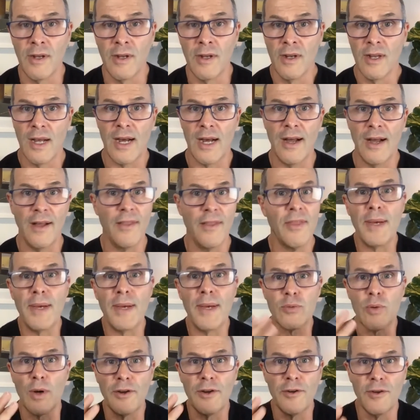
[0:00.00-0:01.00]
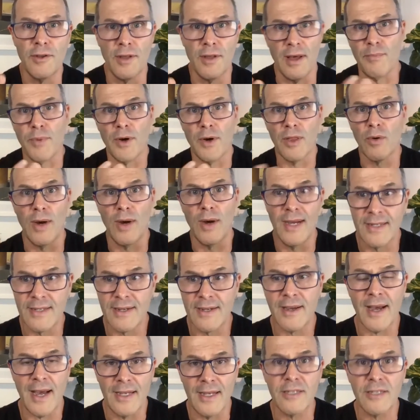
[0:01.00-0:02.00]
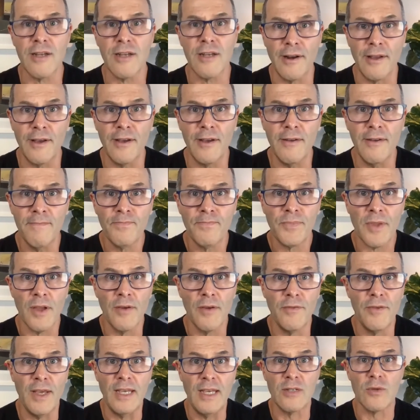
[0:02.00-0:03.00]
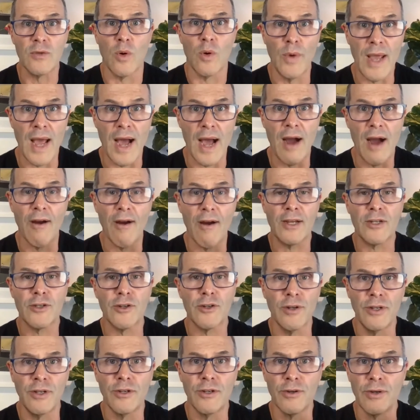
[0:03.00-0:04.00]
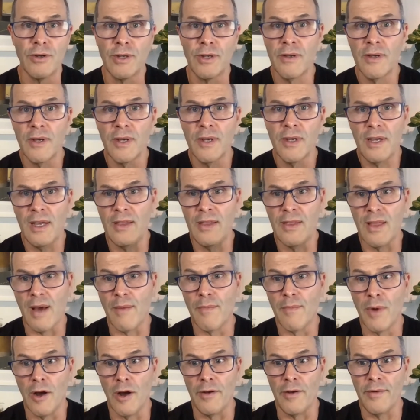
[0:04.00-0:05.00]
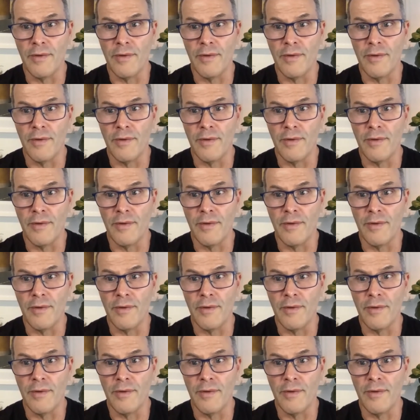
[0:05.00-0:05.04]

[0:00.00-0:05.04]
And the best way to do that, by the way, is a case study of here's what we are actually doing in that mode.